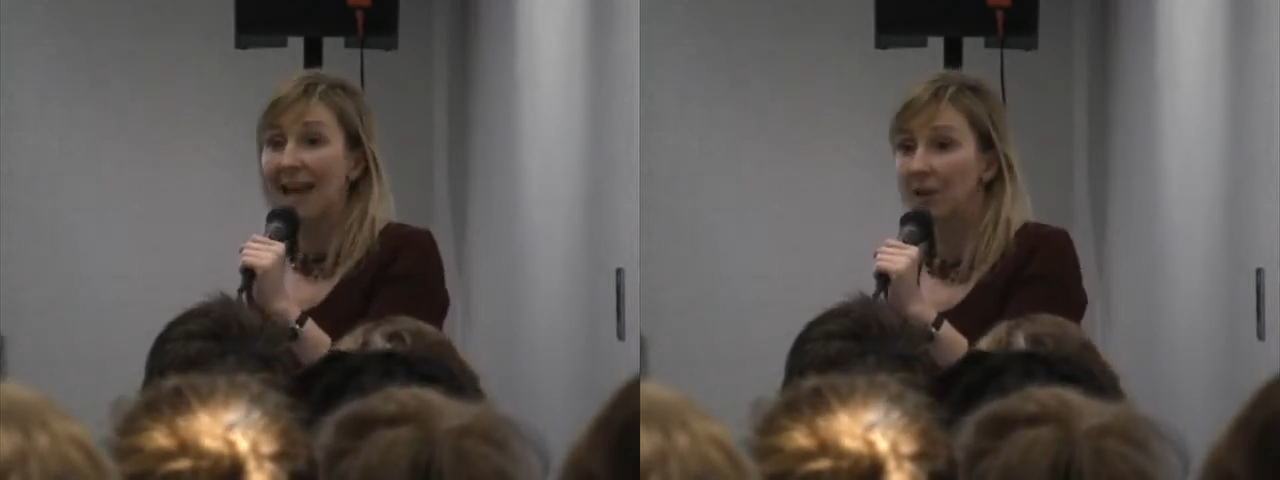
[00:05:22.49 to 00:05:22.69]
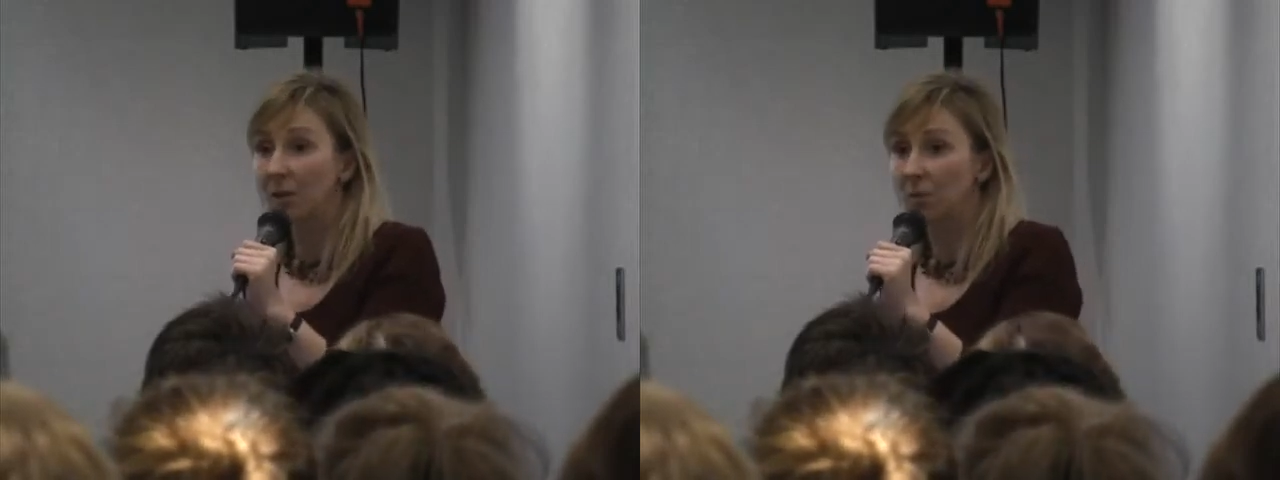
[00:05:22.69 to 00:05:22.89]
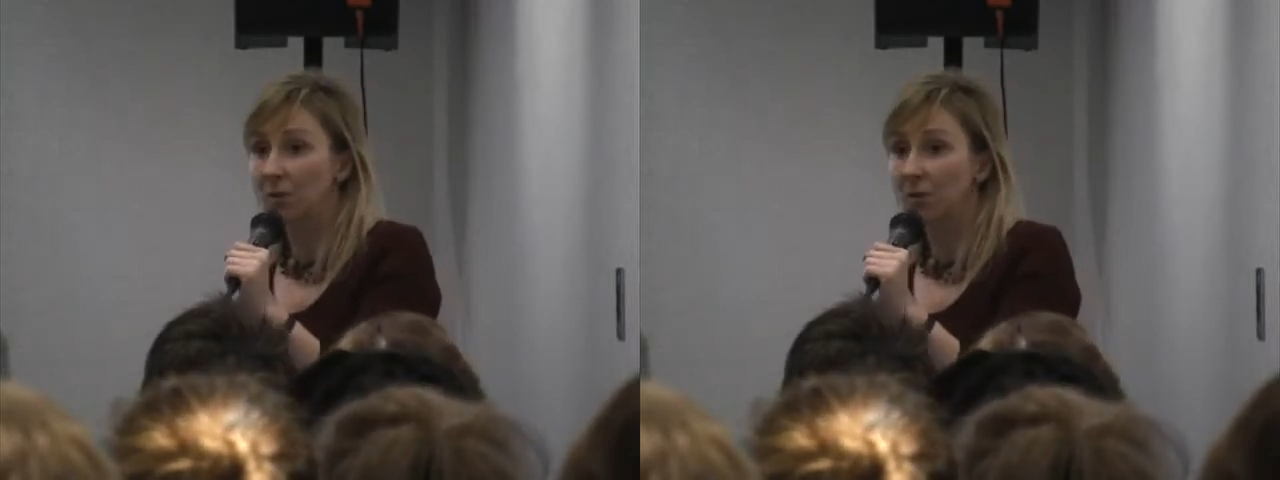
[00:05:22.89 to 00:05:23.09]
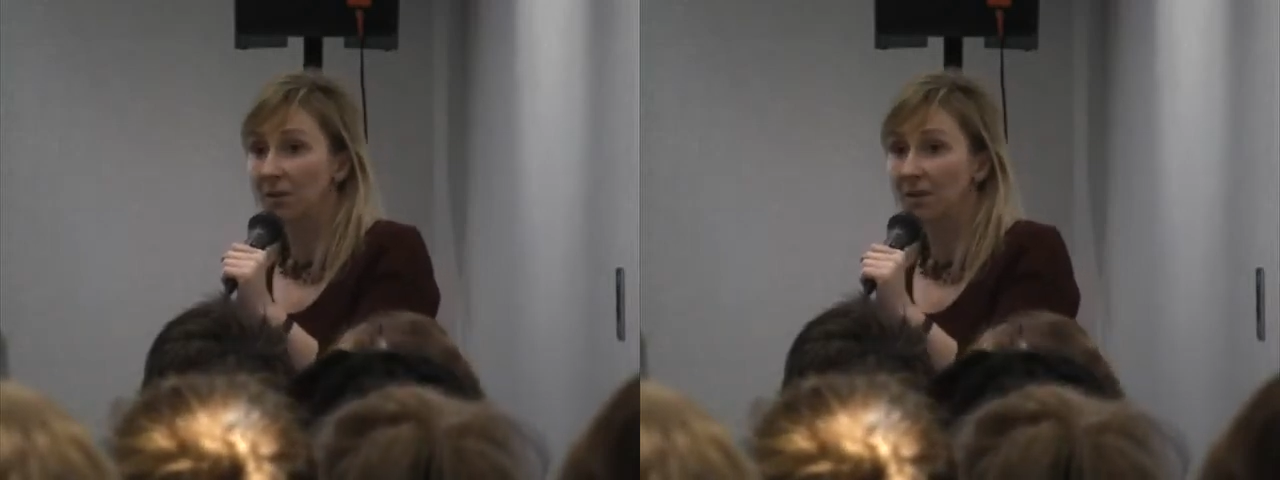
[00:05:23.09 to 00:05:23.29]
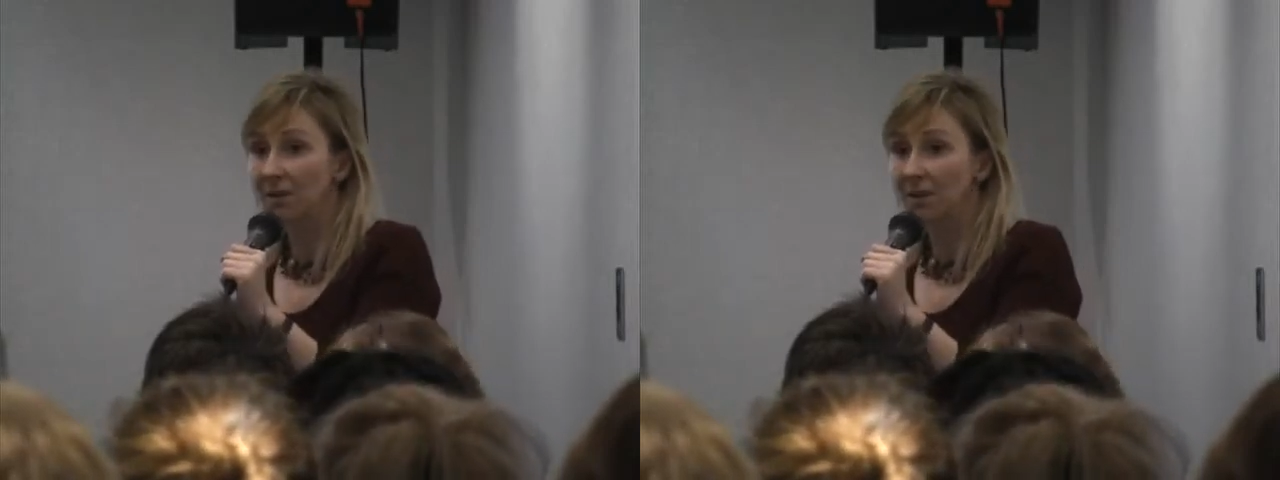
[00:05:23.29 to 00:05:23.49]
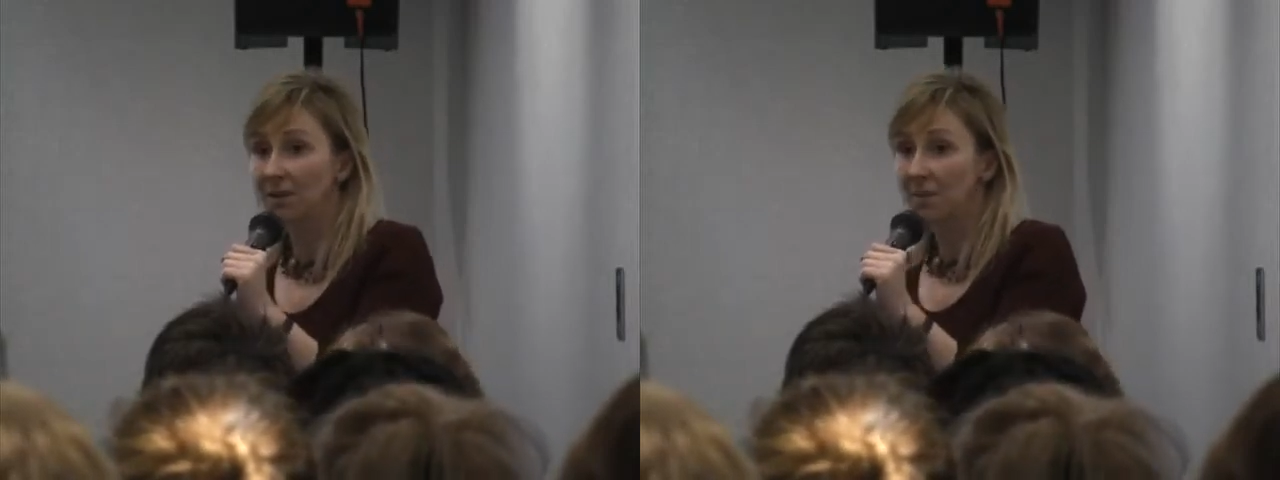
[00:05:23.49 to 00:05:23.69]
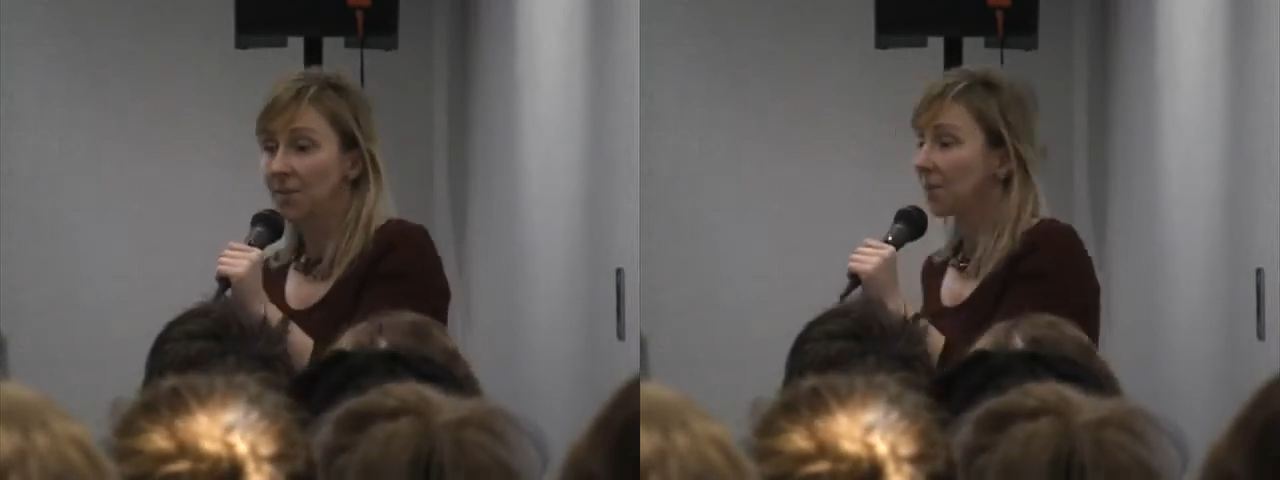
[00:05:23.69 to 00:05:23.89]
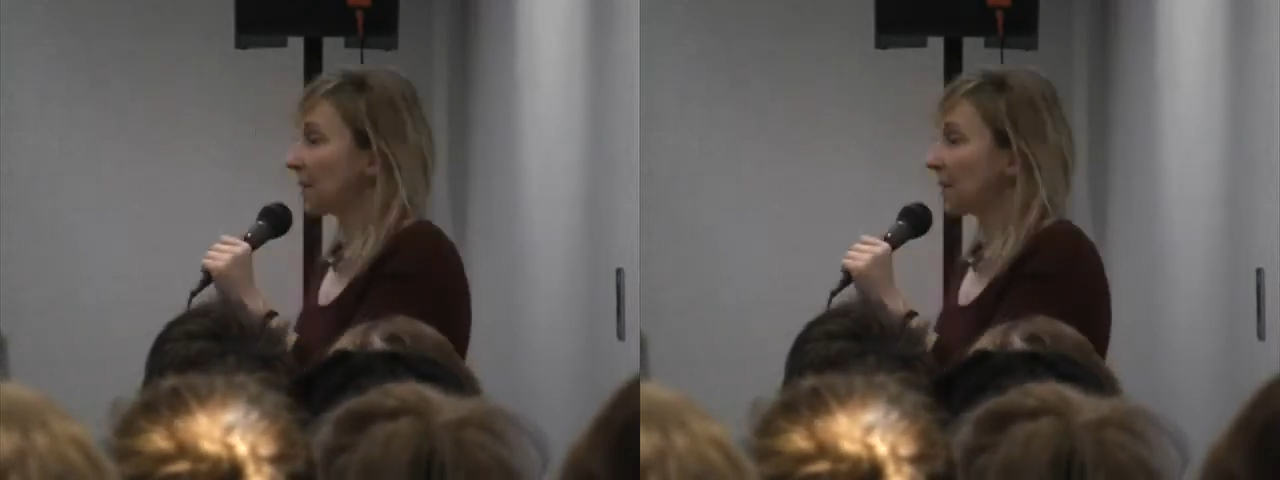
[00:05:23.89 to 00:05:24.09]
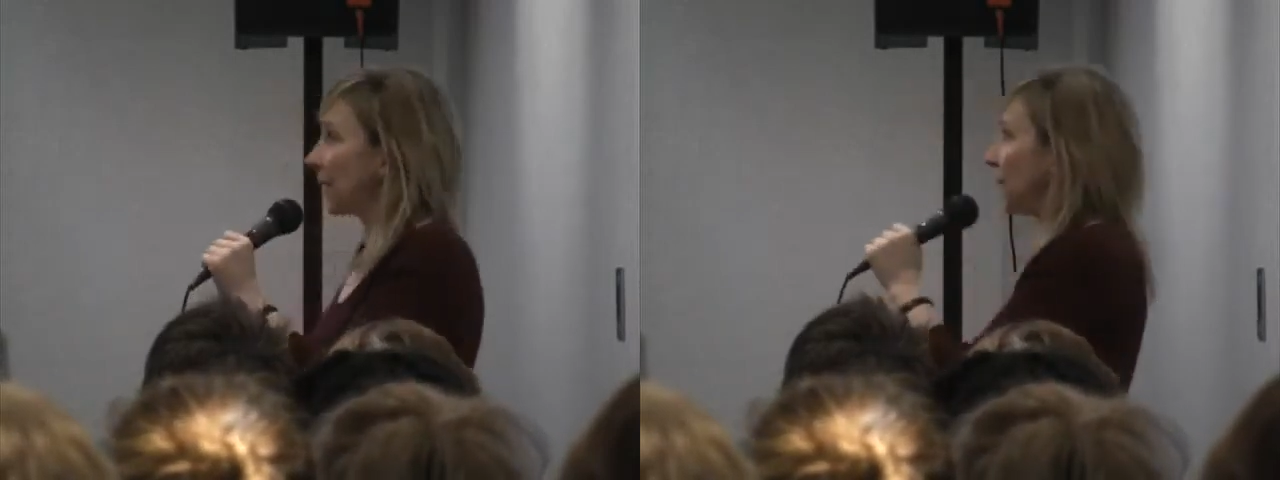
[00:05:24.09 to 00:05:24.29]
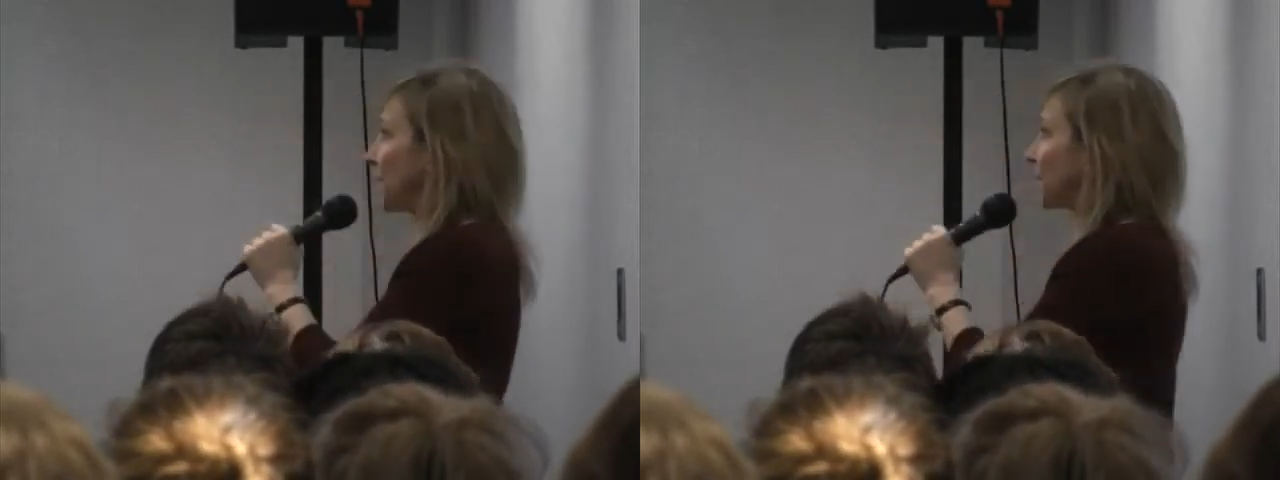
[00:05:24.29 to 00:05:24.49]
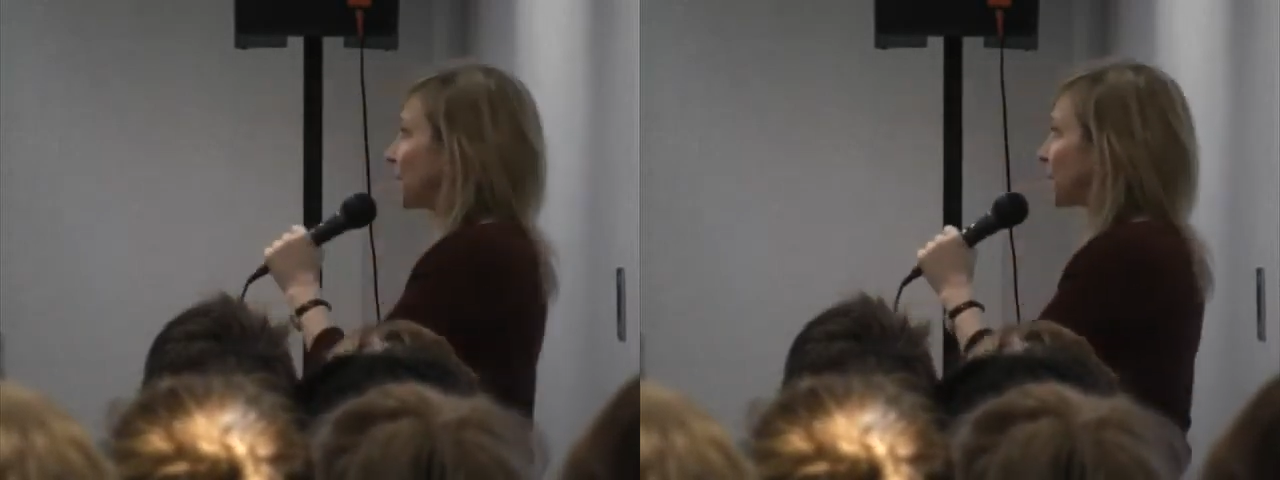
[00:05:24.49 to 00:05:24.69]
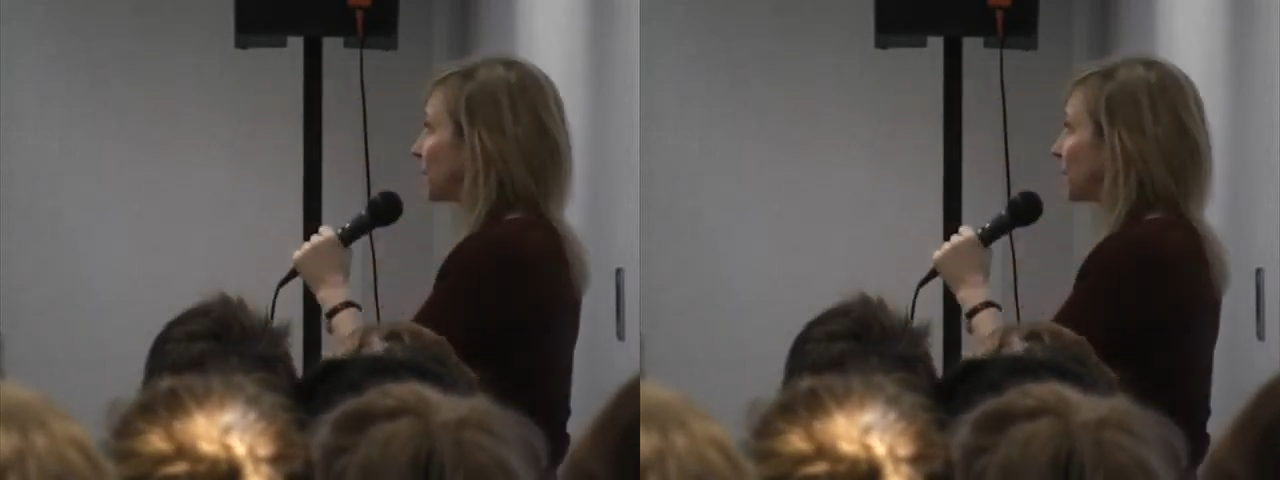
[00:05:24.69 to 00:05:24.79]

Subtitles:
can do it. Okay.